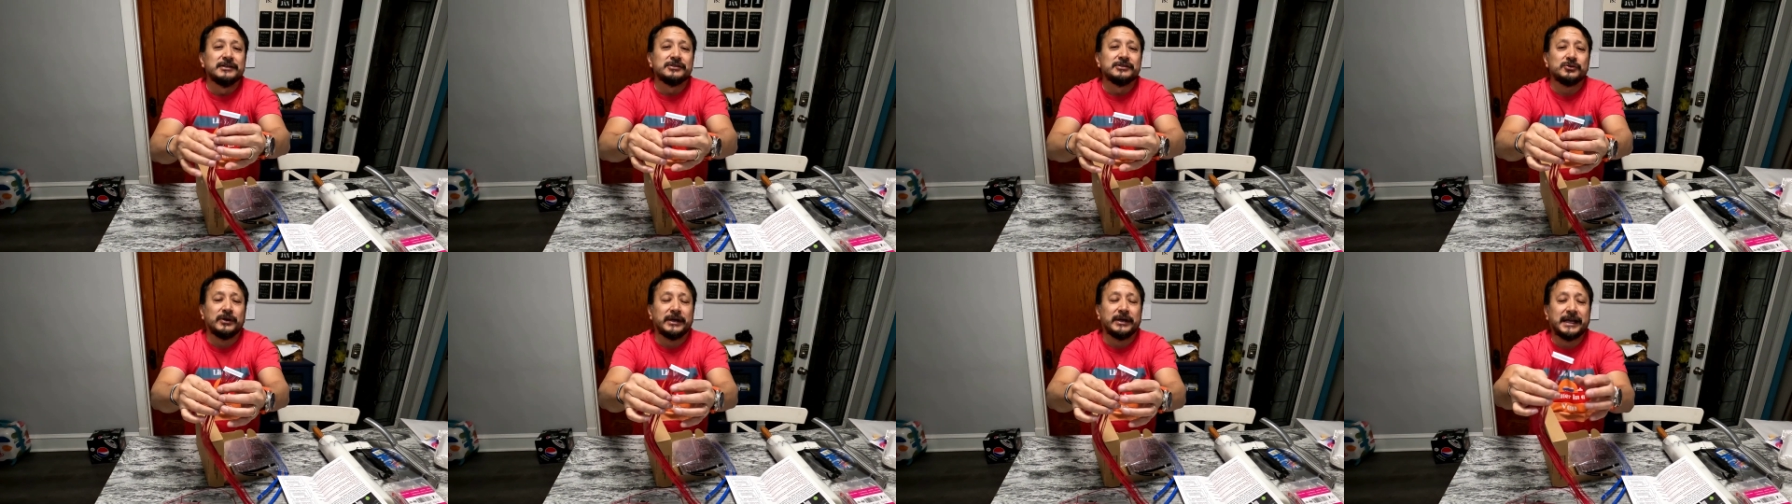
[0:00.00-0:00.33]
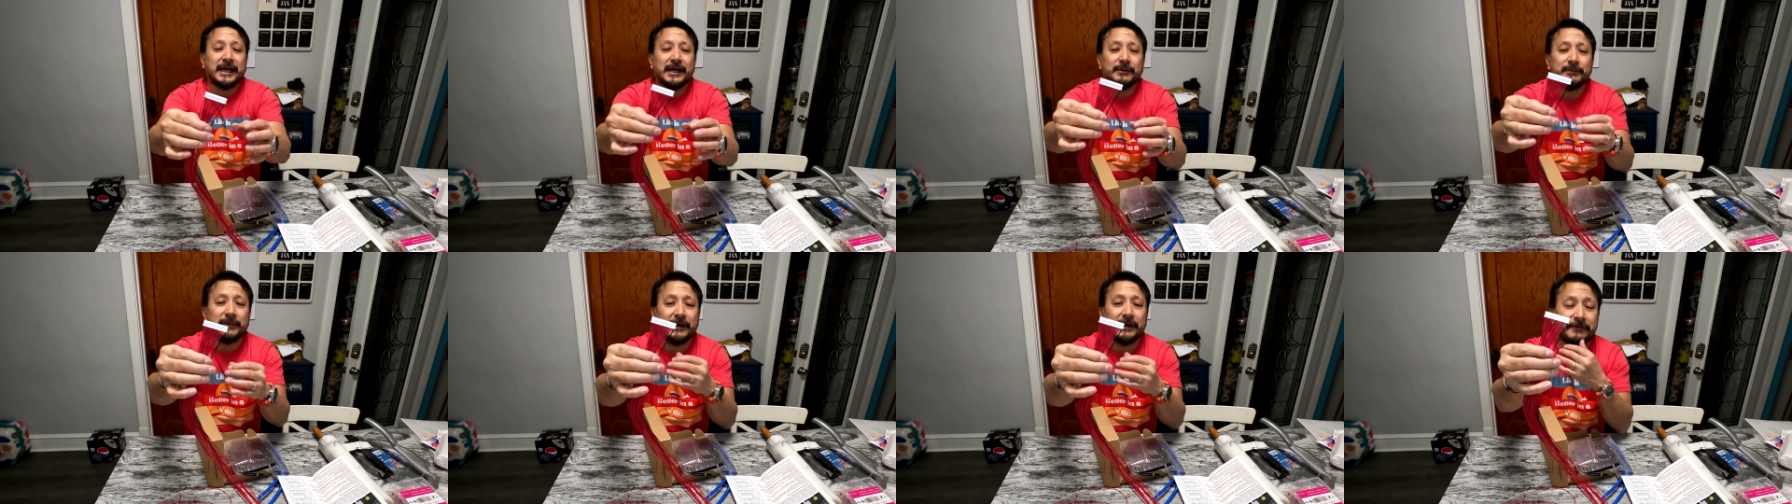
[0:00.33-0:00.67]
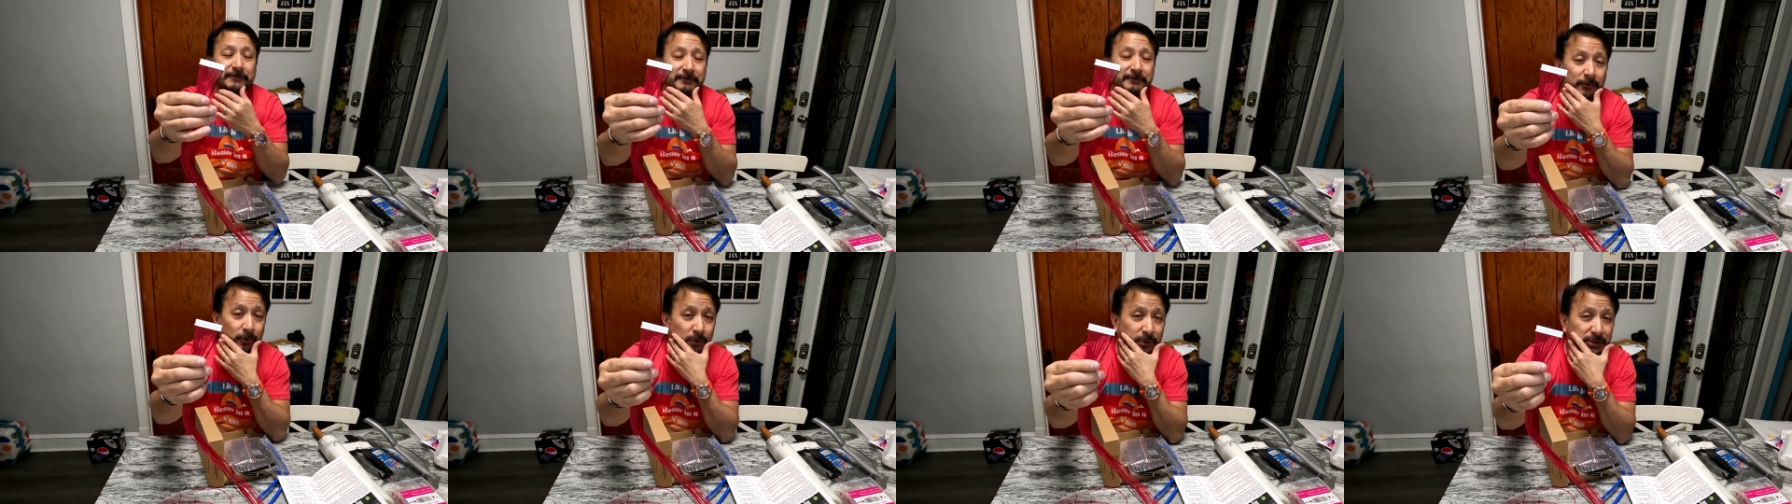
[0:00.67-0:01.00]
So I got
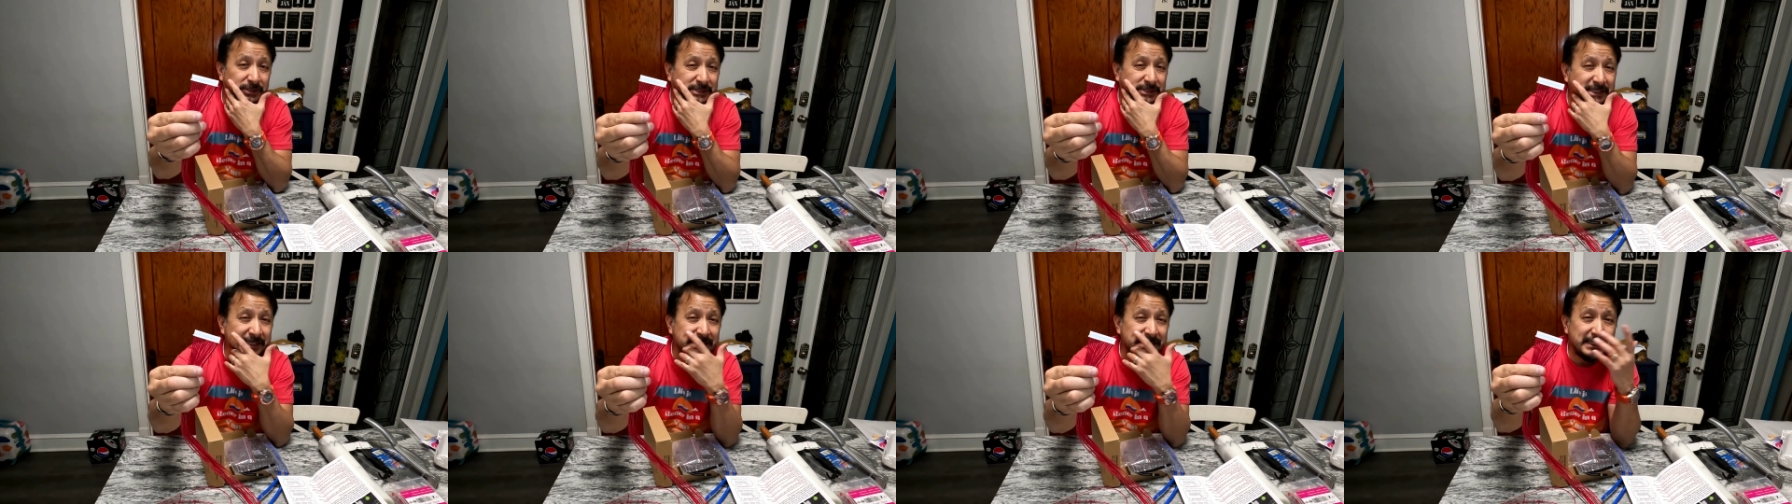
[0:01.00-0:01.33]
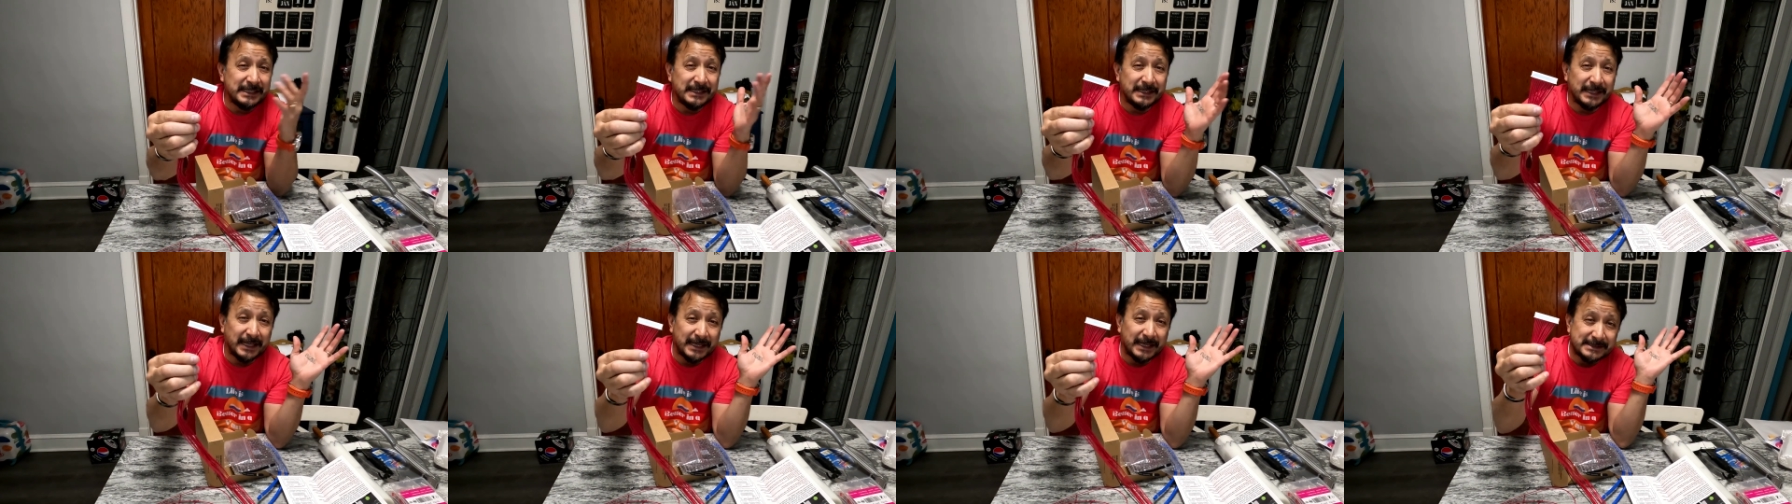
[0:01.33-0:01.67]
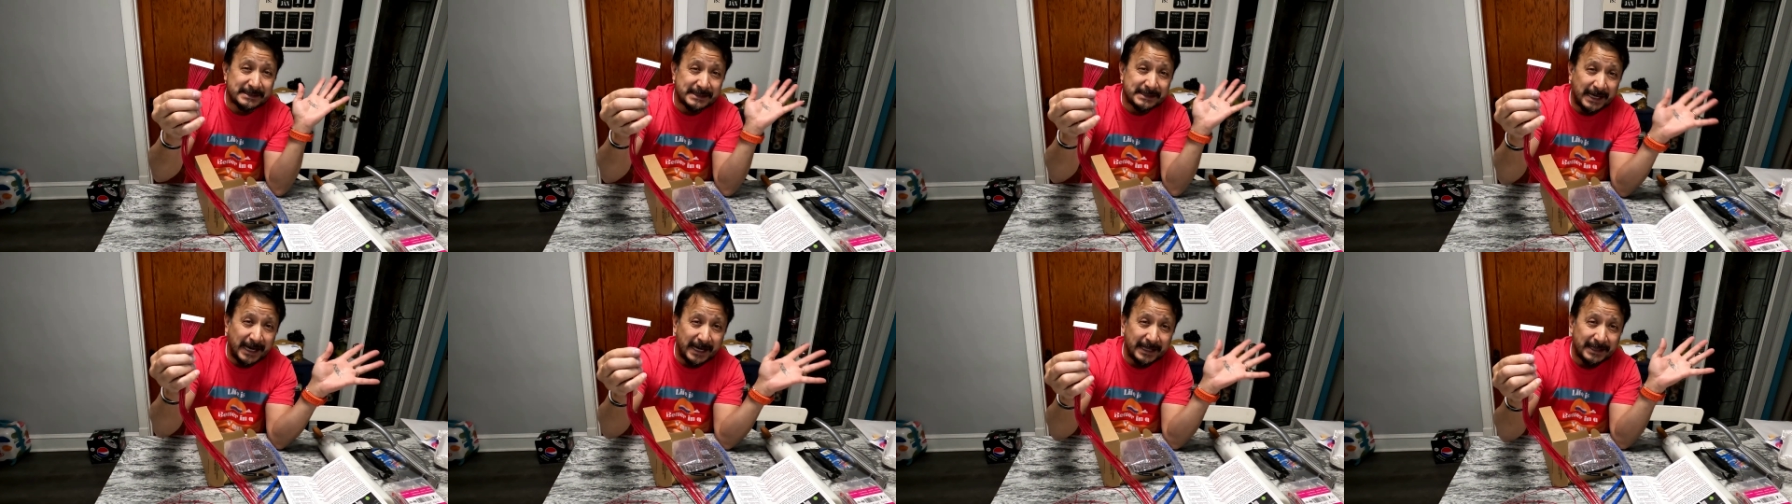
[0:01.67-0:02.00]
my 14
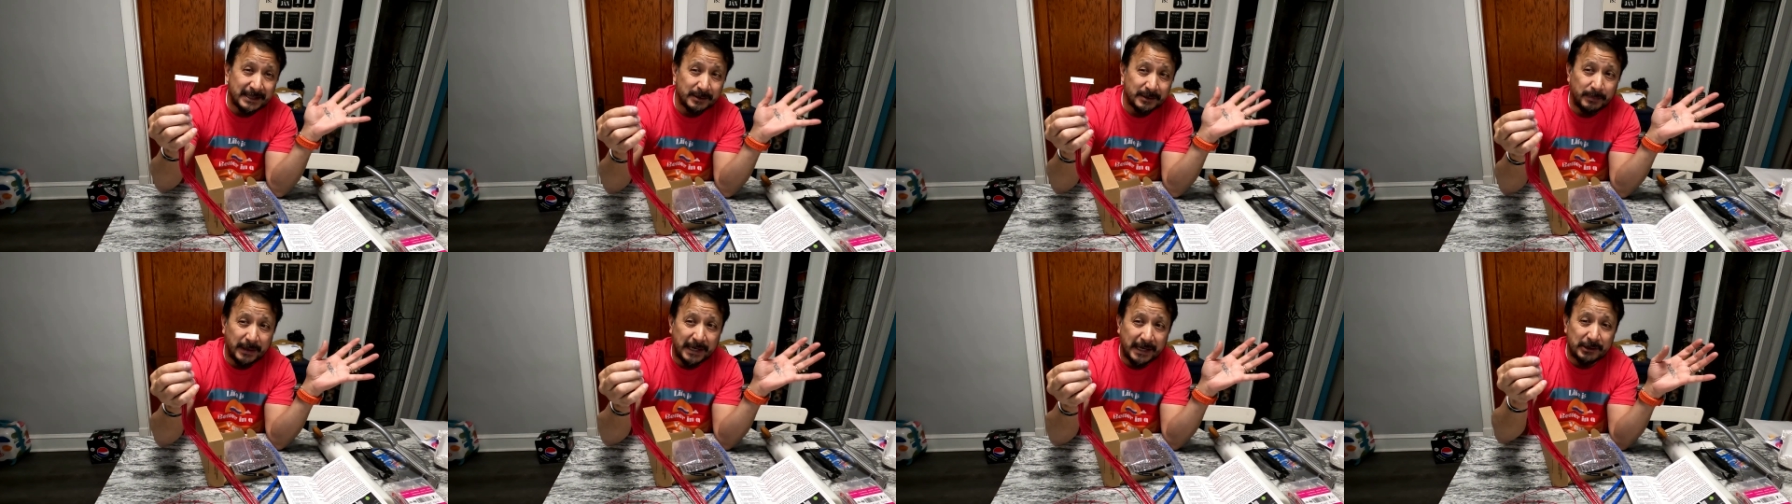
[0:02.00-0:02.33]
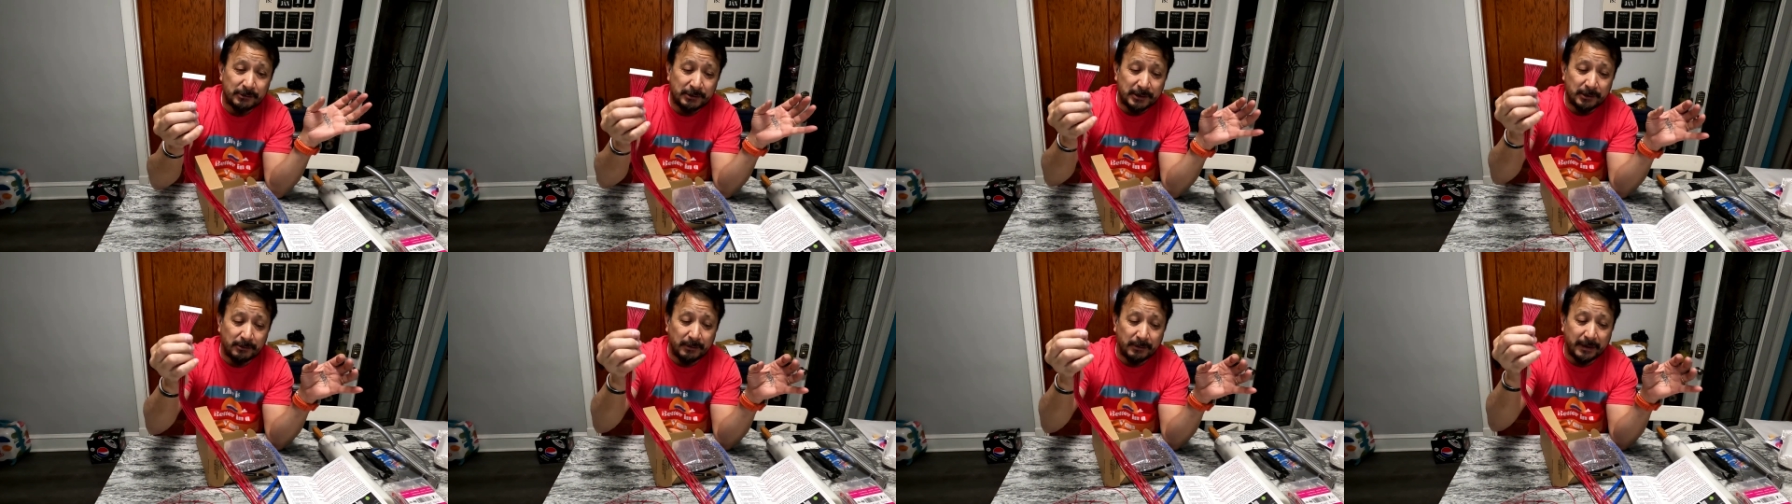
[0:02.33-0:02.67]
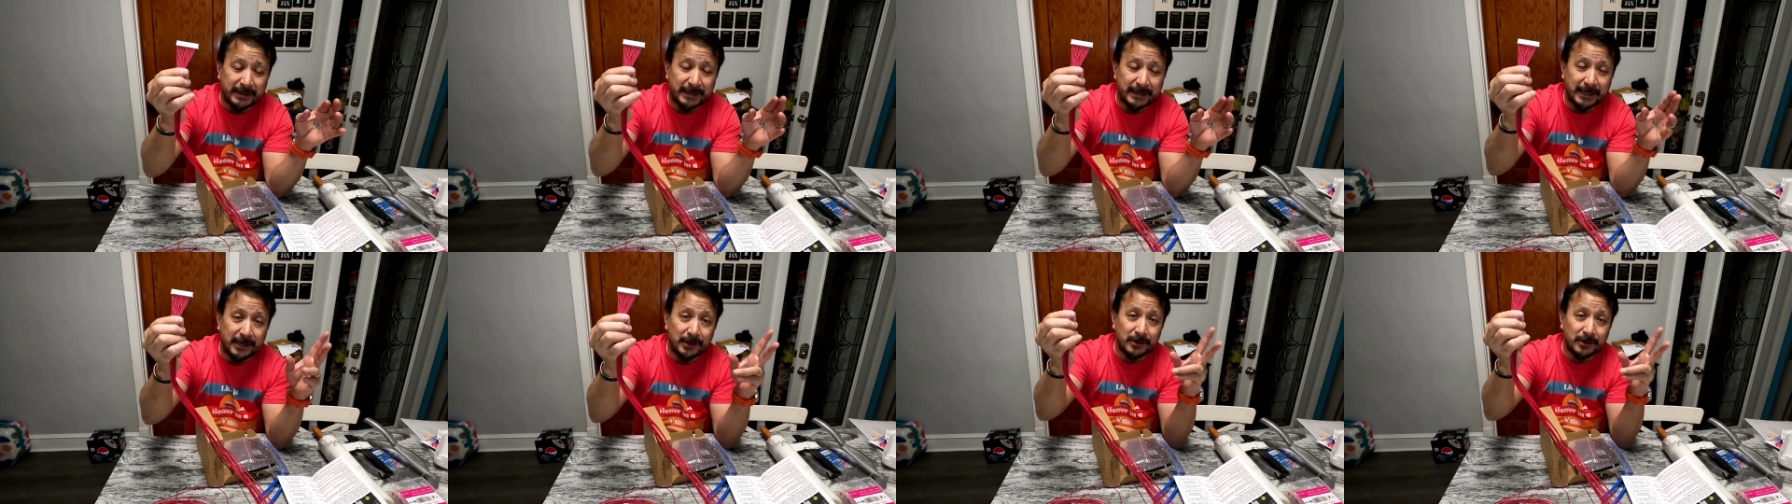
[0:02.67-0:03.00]
that's on the battery
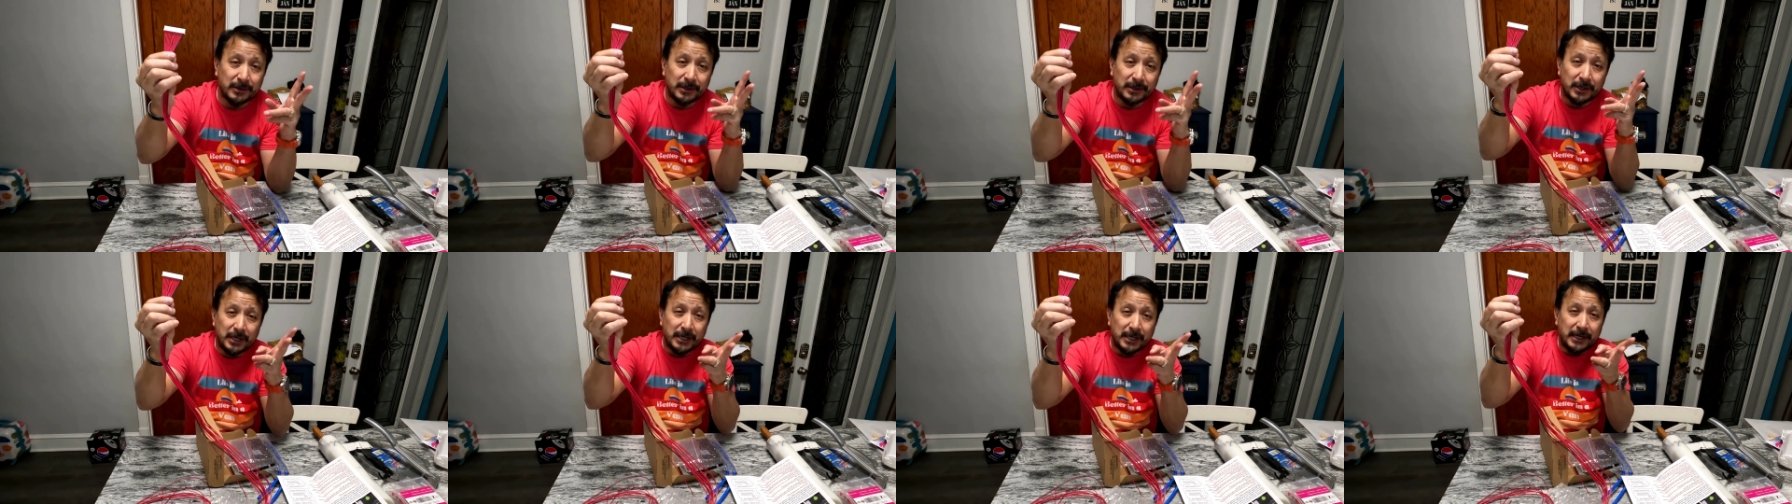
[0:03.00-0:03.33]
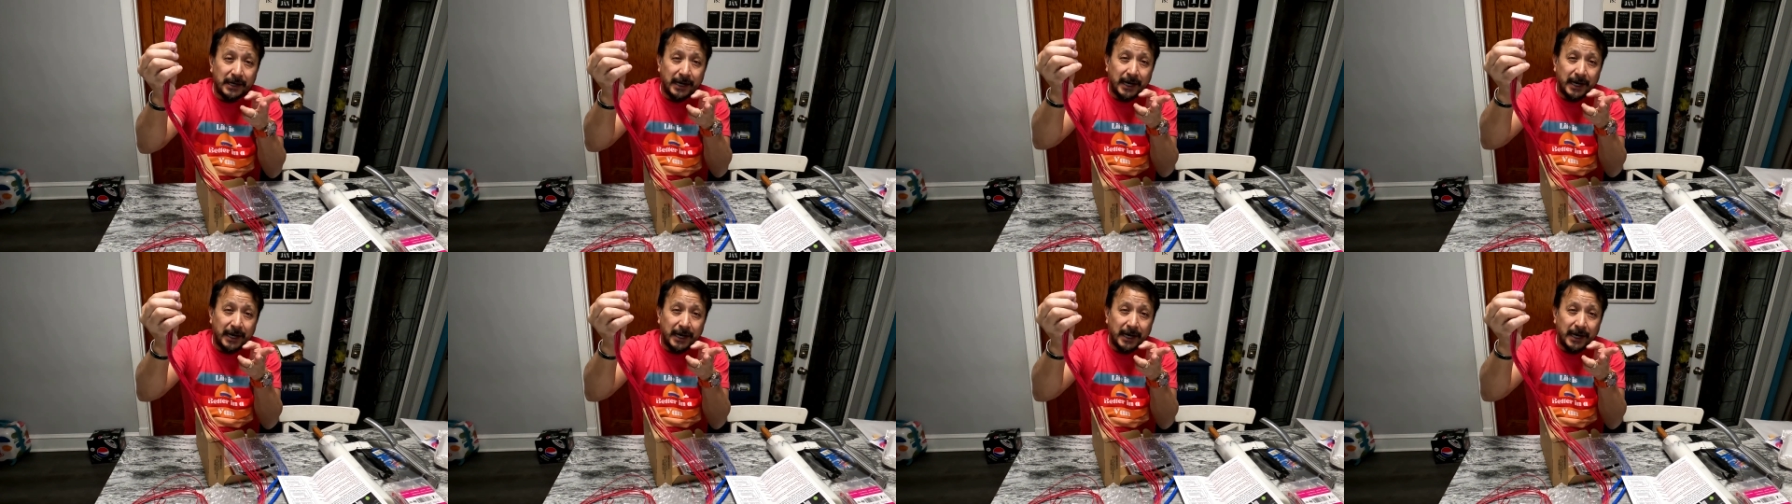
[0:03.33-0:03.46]
right now.